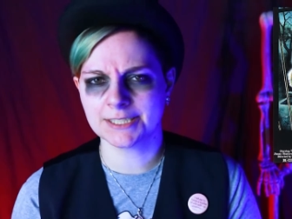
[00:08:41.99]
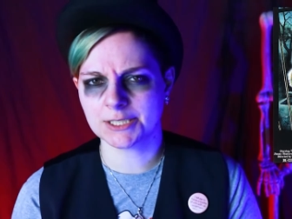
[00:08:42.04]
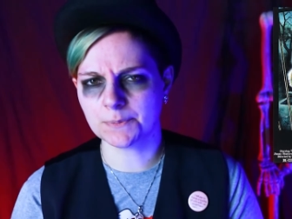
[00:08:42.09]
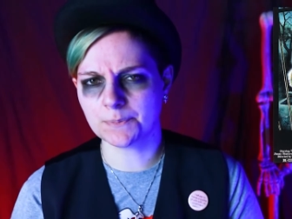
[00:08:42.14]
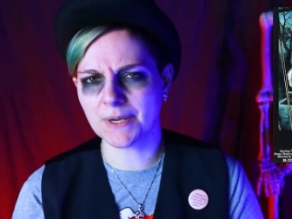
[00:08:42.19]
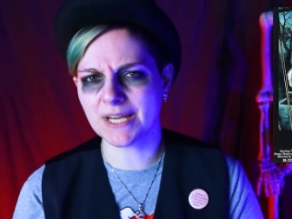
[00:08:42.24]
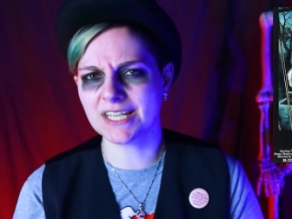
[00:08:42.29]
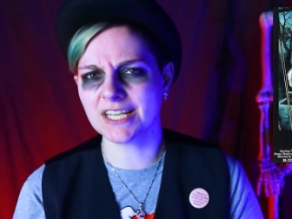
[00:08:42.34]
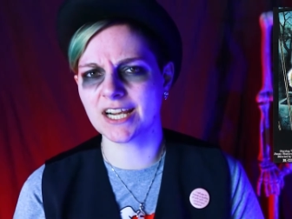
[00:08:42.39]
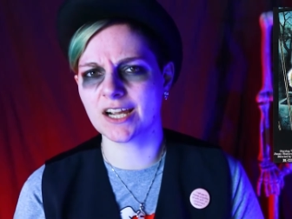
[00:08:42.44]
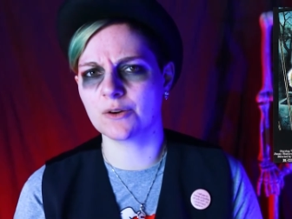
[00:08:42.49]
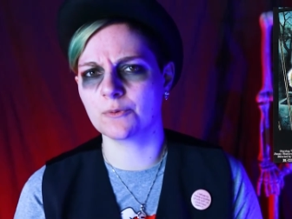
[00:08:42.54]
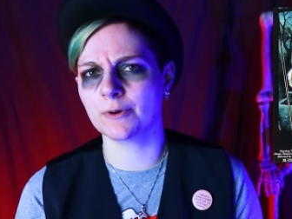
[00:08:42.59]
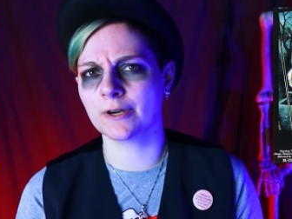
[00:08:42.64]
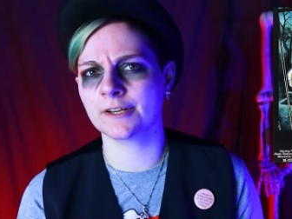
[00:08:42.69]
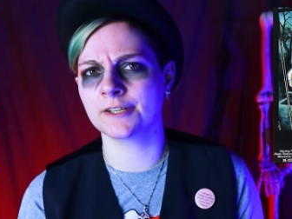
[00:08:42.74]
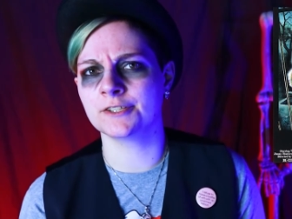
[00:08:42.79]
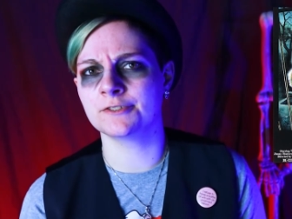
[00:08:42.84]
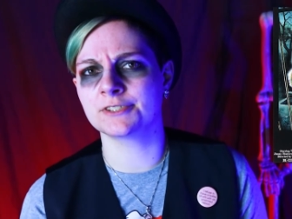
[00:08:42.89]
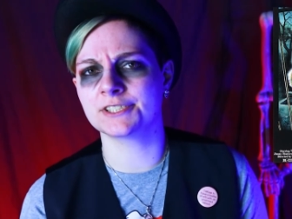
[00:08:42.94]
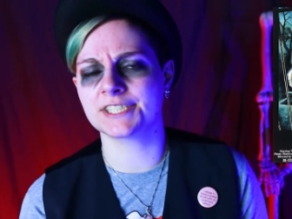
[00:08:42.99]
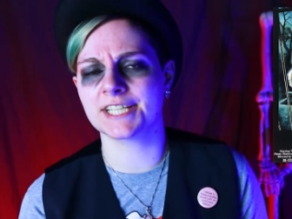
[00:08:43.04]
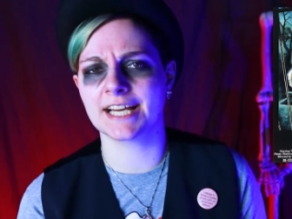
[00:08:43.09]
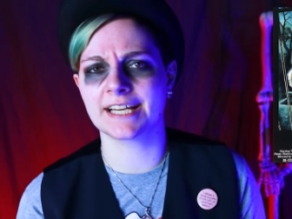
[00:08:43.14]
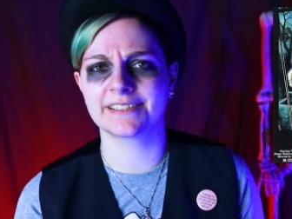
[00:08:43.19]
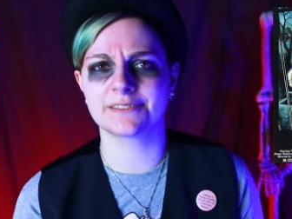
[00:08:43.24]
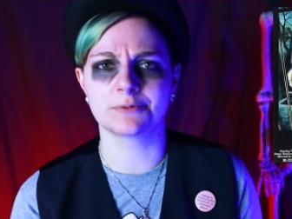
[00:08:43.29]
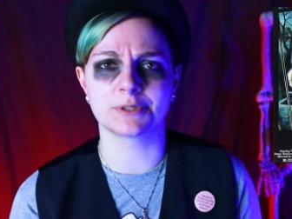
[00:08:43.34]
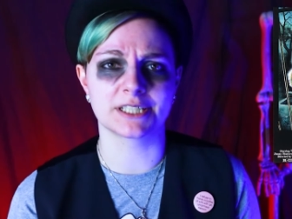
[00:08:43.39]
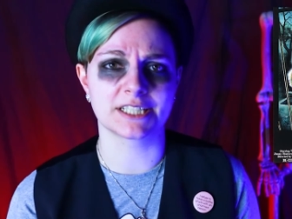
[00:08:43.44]
Depending on where you
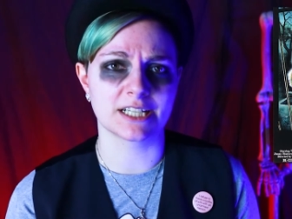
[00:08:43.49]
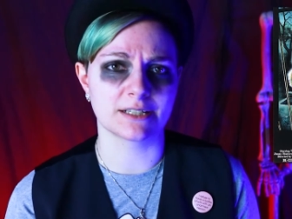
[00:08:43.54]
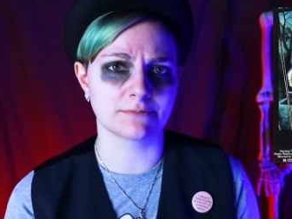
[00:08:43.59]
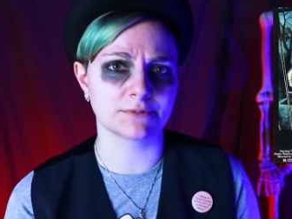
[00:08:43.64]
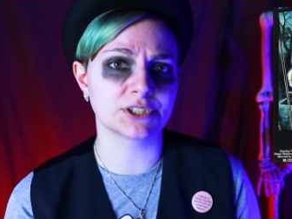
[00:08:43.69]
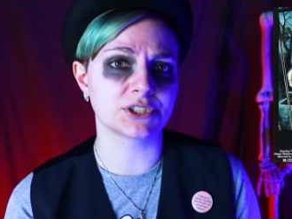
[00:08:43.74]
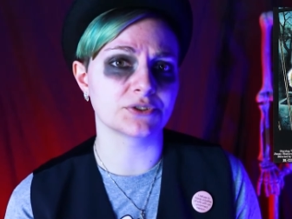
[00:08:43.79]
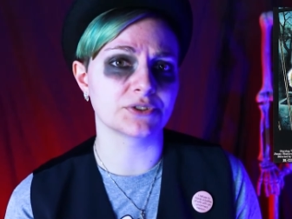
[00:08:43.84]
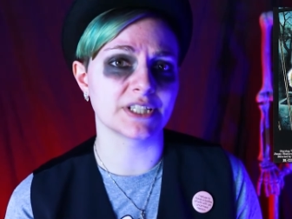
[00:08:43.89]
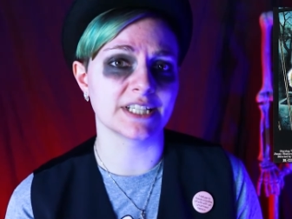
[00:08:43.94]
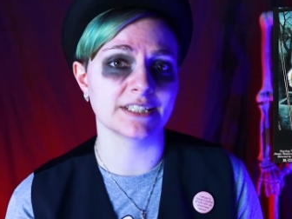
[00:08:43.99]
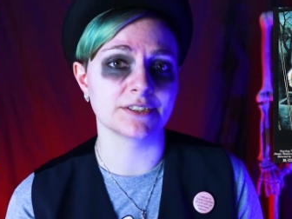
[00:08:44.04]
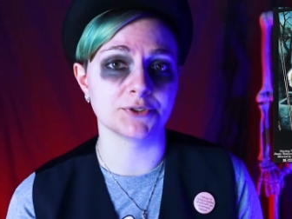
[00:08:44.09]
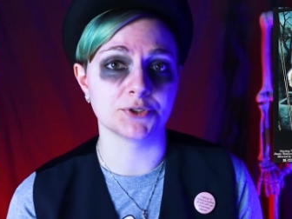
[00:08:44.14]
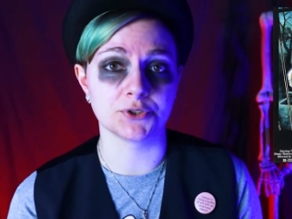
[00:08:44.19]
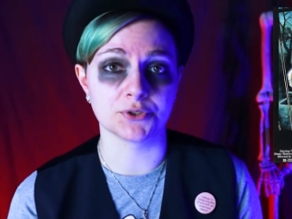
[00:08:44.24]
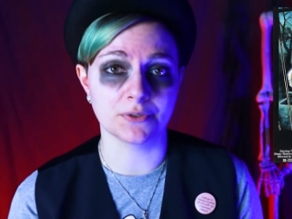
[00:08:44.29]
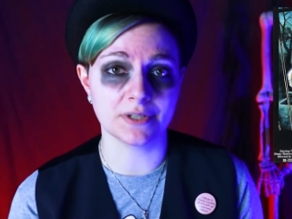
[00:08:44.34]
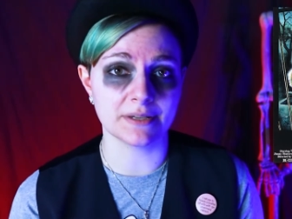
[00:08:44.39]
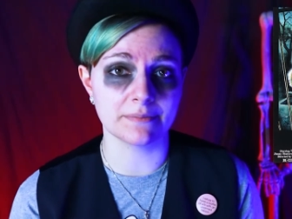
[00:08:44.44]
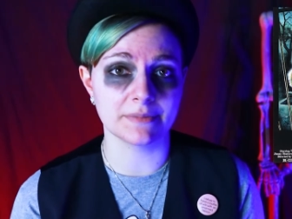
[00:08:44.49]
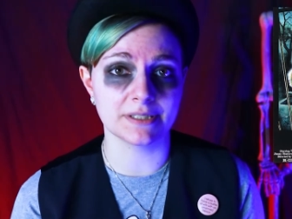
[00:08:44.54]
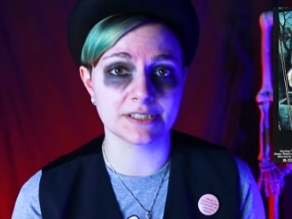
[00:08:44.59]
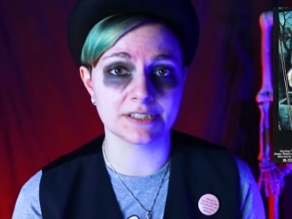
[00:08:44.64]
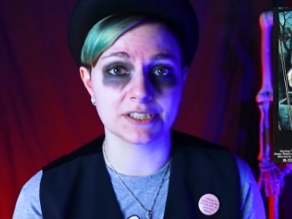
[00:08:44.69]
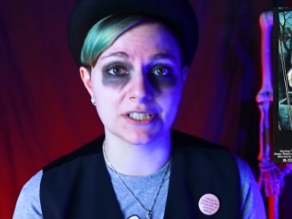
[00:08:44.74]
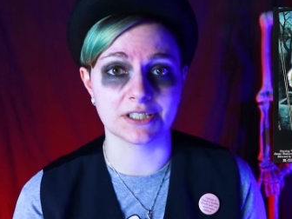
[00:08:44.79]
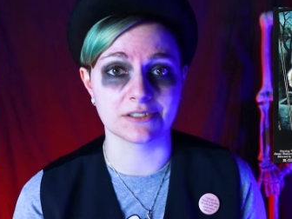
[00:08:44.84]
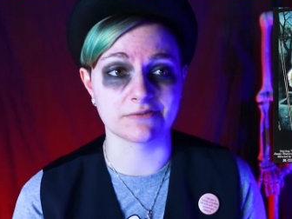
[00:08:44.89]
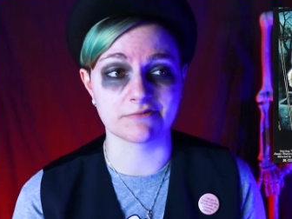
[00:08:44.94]
stand when it comes to the
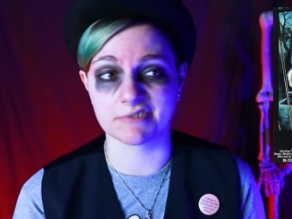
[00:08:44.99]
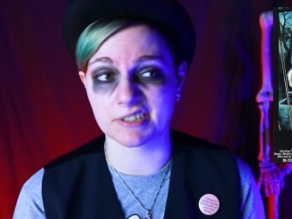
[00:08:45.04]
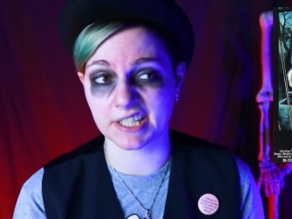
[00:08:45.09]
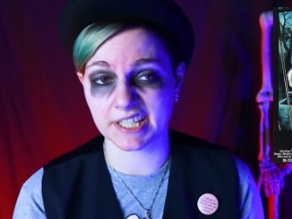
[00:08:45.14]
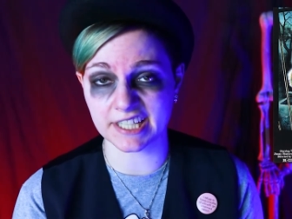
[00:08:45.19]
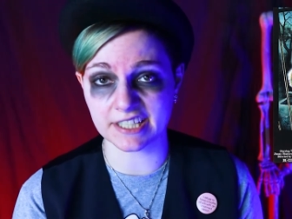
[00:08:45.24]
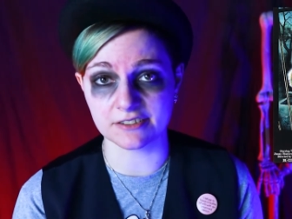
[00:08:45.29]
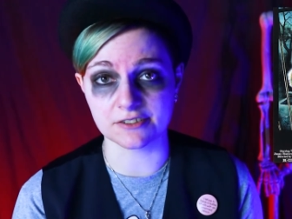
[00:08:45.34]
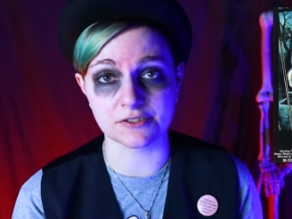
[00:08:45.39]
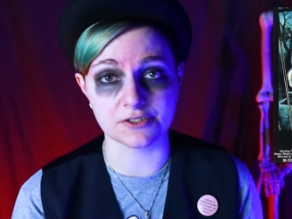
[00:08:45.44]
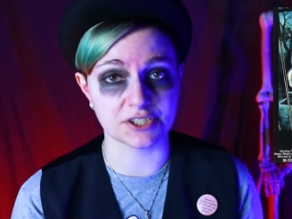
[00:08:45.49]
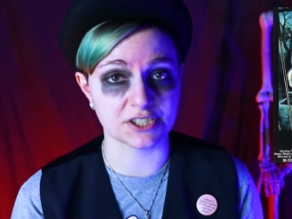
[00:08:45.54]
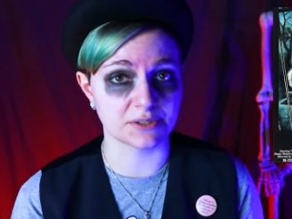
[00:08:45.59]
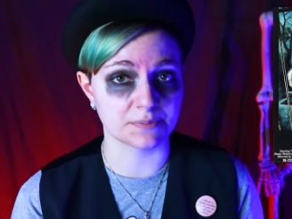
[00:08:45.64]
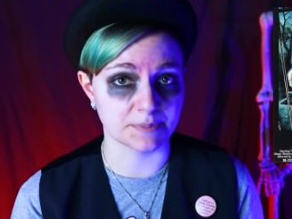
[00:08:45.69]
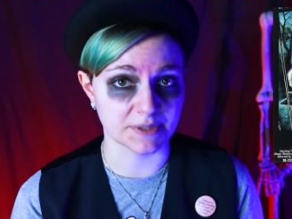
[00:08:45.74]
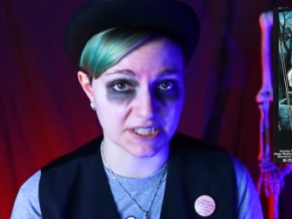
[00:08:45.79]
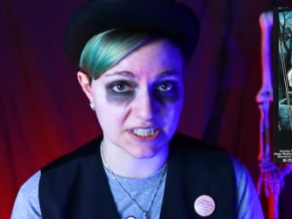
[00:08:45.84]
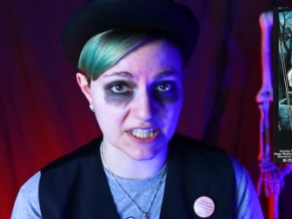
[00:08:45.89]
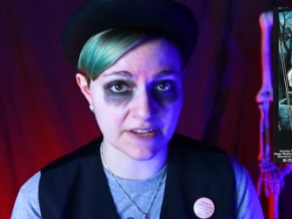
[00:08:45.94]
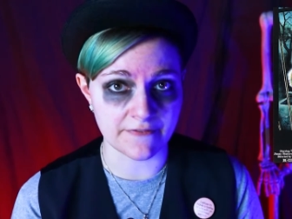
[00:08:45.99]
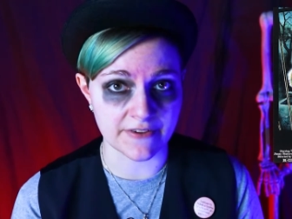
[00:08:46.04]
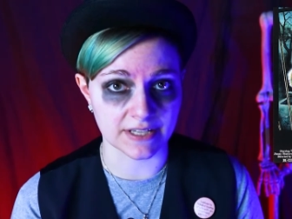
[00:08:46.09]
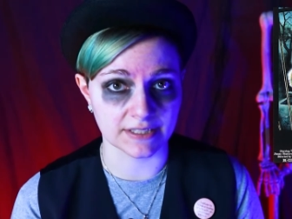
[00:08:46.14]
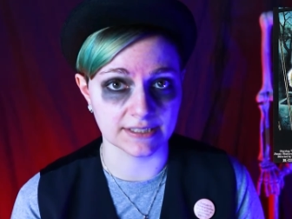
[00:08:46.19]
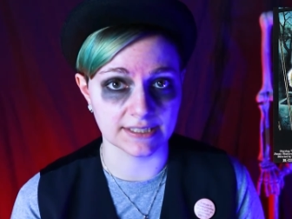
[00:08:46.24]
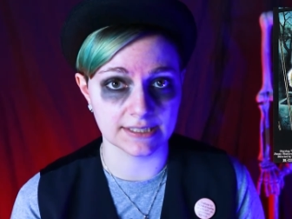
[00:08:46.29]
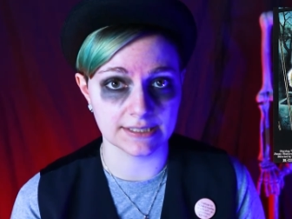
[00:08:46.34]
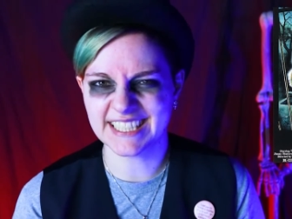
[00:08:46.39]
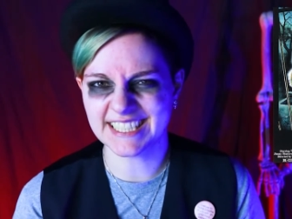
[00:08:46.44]
enjoyment of the kills
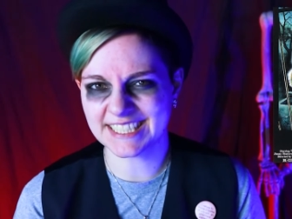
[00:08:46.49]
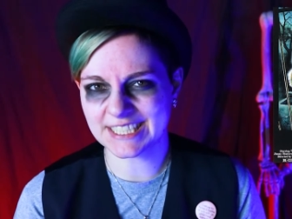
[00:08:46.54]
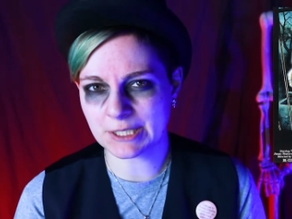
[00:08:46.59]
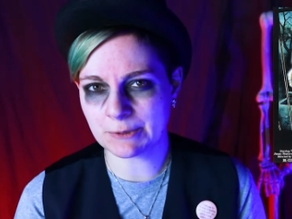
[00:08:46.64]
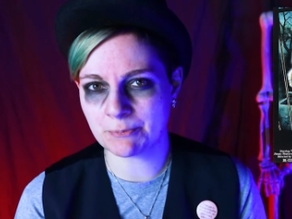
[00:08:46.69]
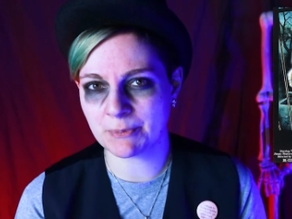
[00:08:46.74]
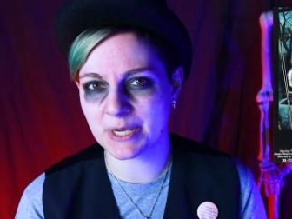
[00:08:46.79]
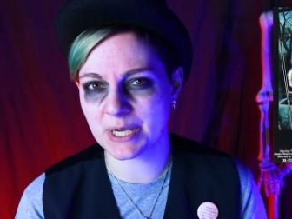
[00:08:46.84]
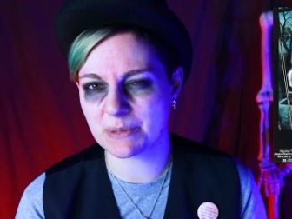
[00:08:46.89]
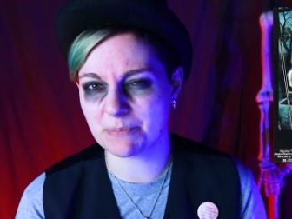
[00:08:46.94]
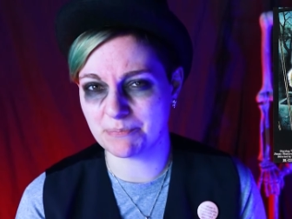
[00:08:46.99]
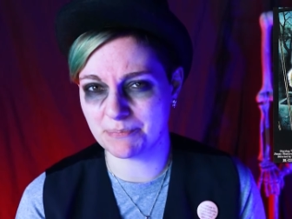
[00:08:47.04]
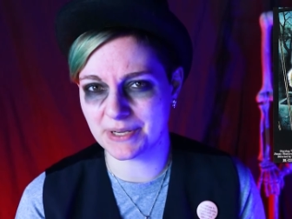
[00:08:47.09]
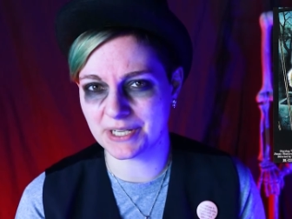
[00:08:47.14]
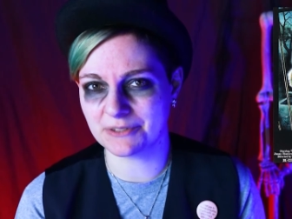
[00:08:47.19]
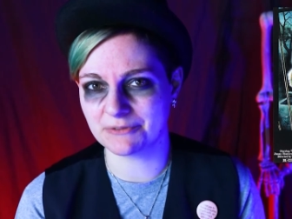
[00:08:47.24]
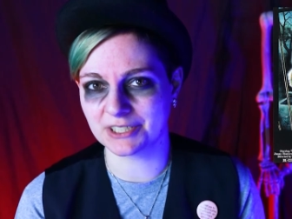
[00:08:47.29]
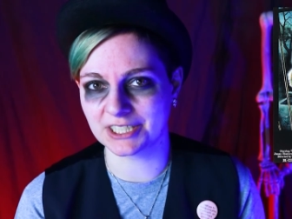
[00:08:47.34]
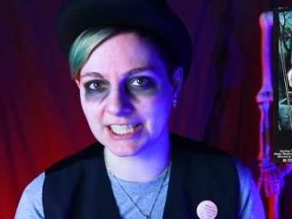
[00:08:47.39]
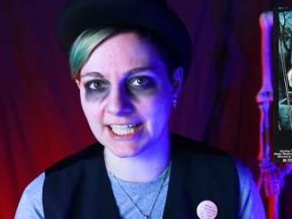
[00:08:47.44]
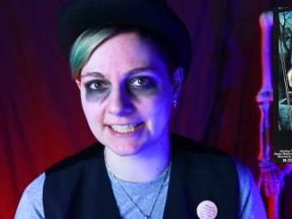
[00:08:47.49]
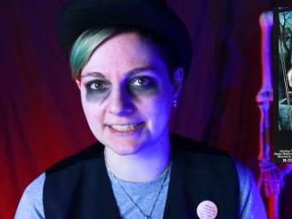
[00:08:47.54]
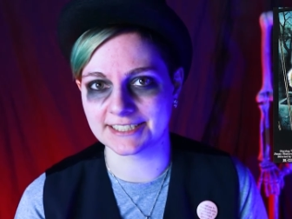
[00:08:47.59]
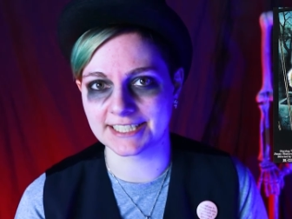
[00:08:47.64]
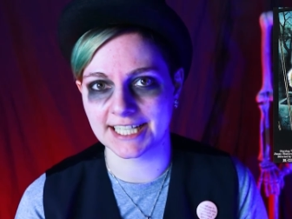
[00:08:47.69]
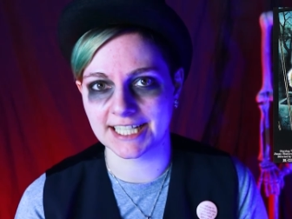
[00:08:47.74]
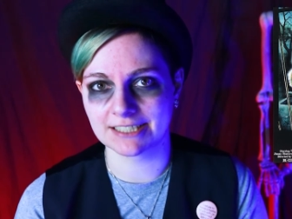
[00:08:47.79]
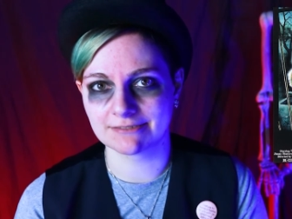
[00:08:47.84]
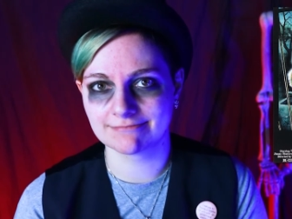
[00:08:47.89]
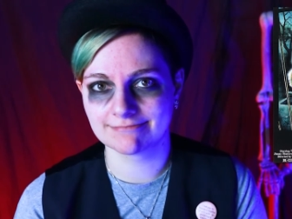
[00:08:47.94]
specifically, this can be a bit of a
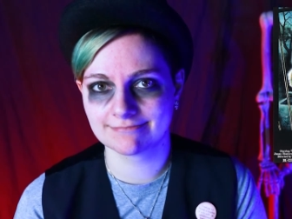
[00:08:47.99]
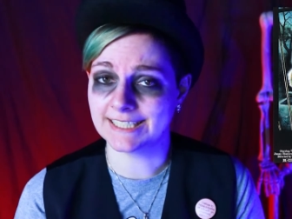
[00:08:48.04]
letdown.